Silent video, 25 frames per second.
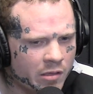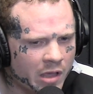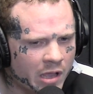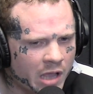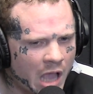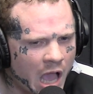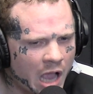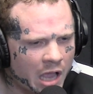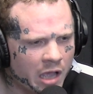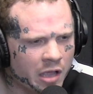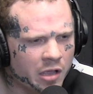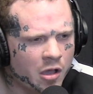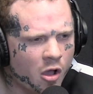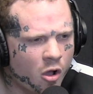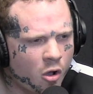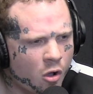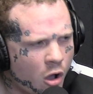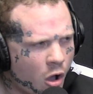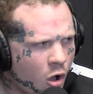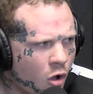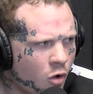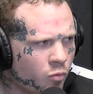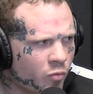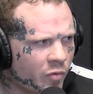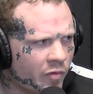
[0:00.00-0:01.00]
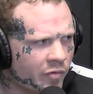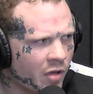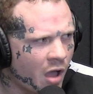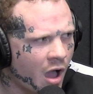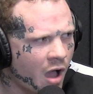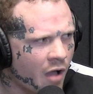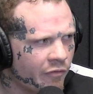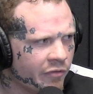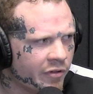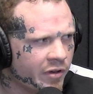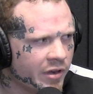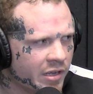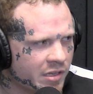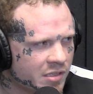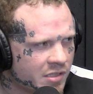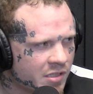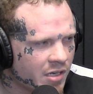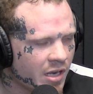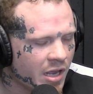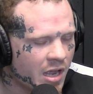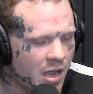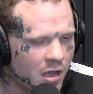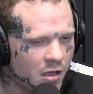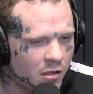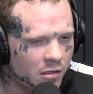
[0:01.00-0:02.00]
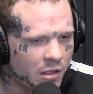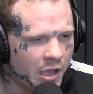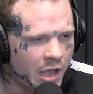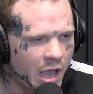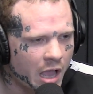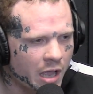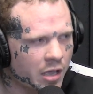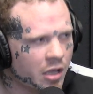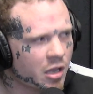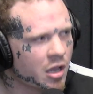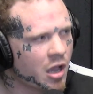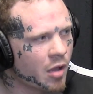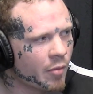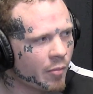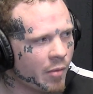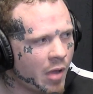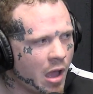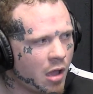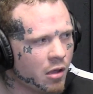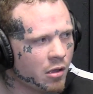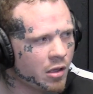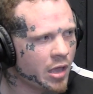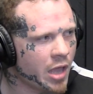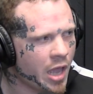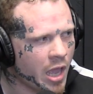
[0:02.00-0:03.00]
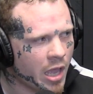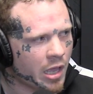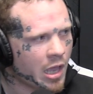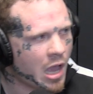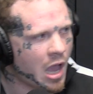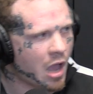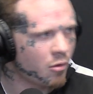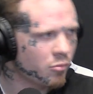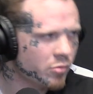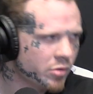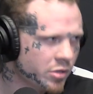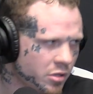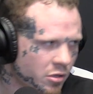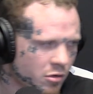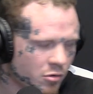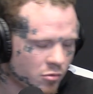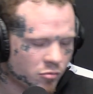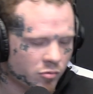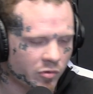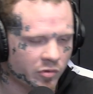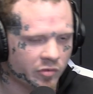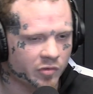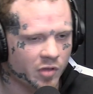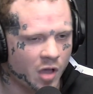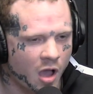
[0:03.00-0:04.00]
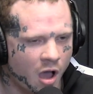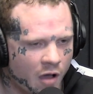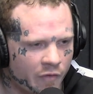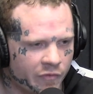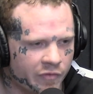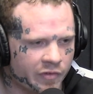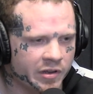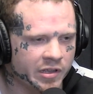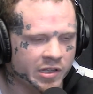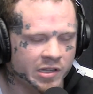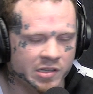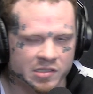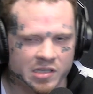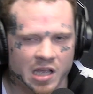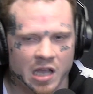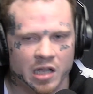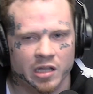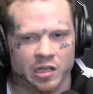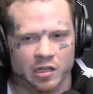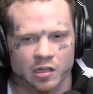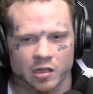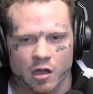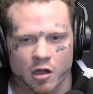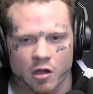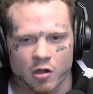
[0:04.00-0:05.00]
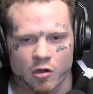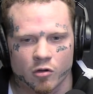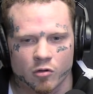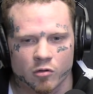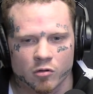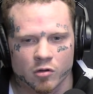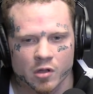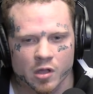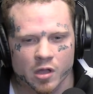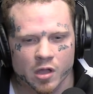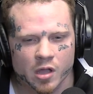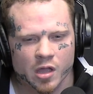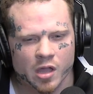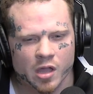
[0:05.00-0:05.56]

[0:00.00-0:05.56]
Like I can go home with confidence now. Like I can come out and hang out with you with confidence. I can go